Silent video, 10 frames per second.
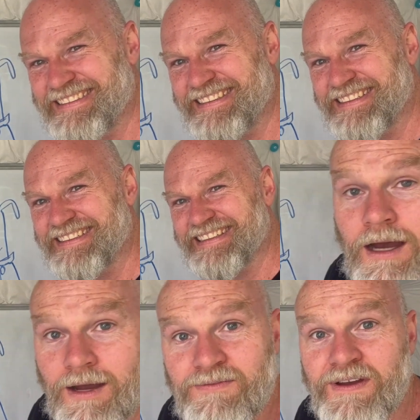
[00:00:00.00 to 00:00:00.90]

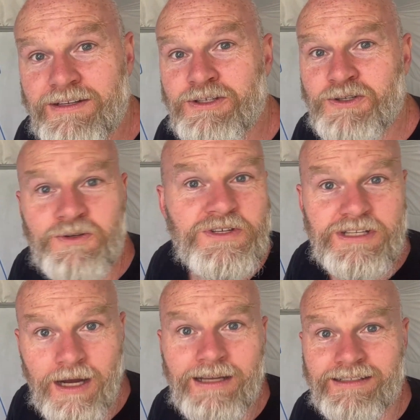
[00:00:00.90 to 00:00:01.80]
dog. I found a new
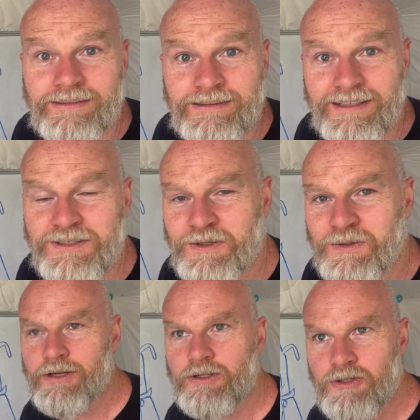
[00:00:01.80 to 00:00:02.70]
style. It's
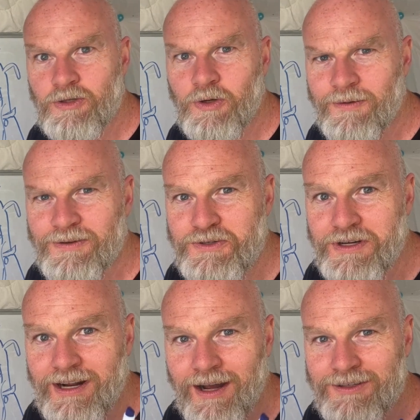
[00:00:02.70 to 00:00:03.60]
called
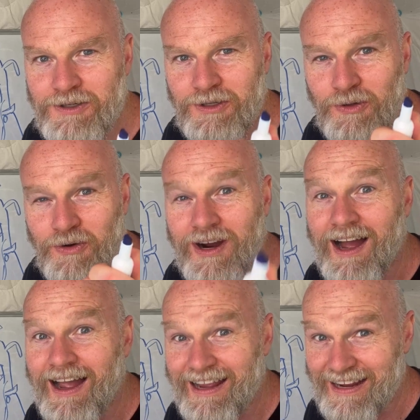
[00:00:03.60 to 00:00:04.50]
pseudoephedrine
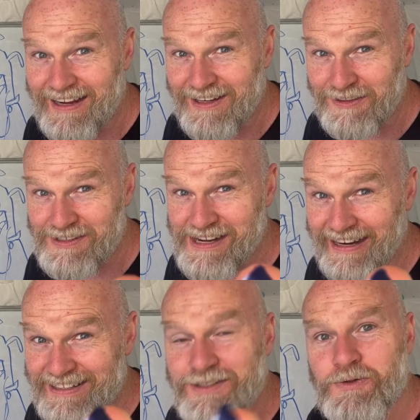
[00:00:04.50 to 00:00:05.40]
hydrochloride
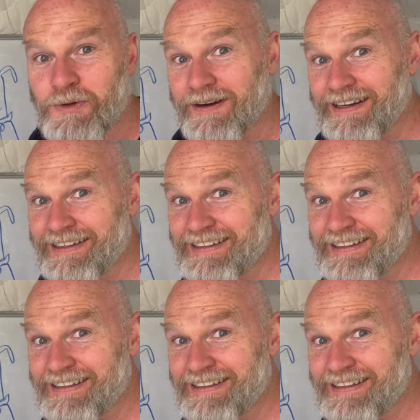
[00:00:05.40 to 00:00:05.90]
contact drawing.